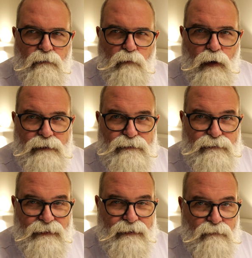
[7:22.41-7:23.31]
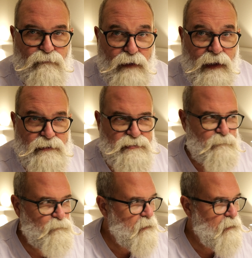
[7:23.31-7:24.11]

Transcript: watt second flash?